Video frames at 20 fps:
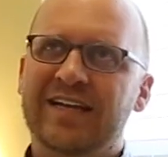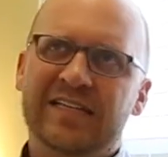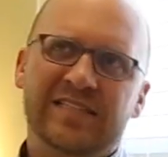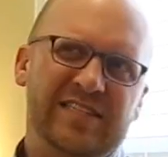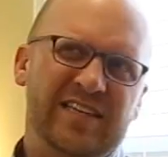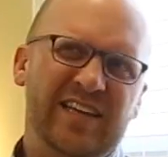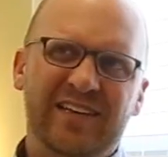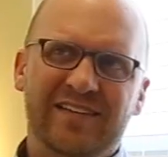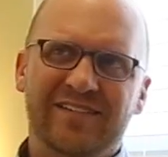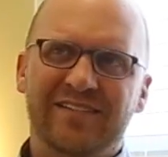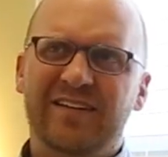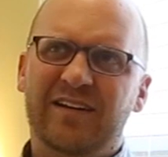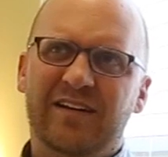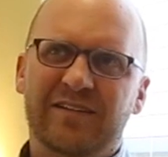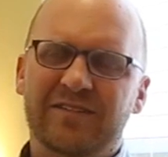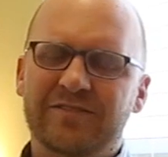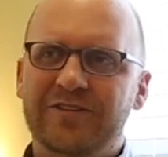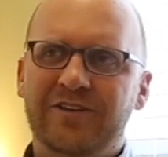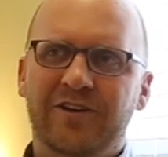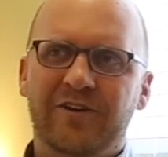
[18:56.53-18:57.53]
So,
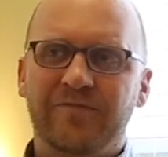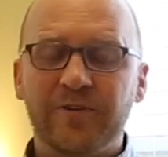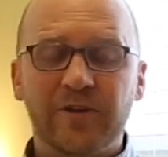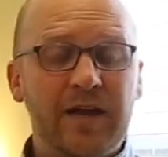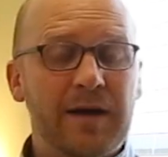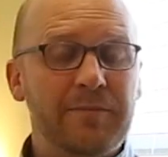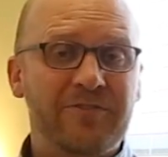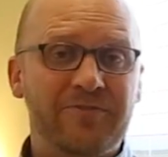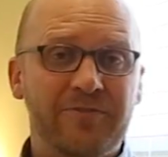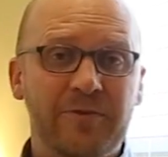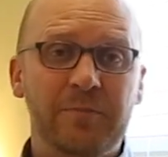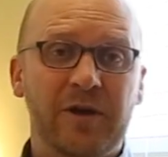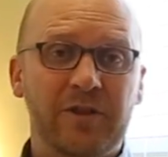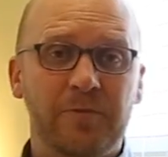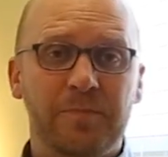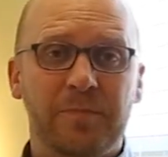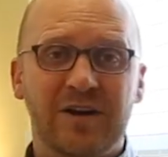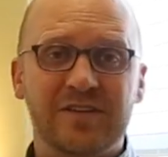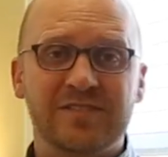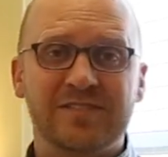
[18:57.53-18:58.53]
if you're coming from other
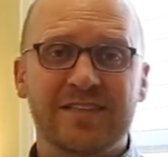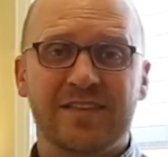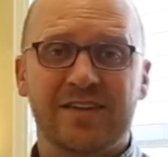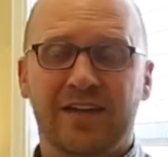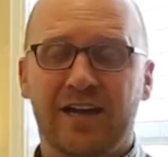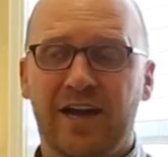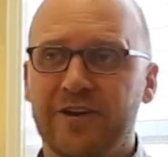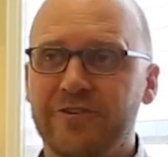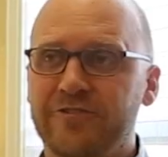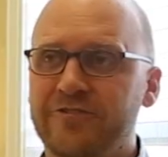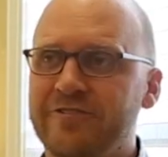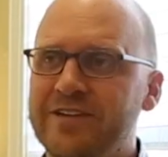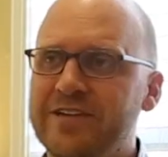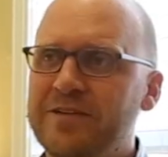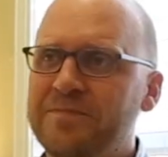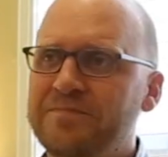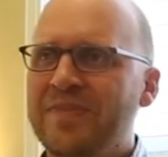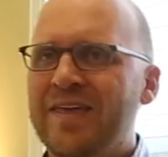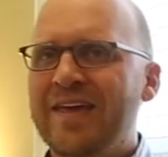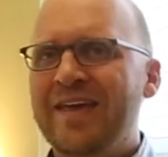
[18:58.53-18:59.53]
parts of the
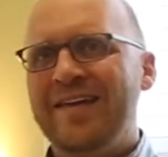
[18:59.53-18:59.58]
country,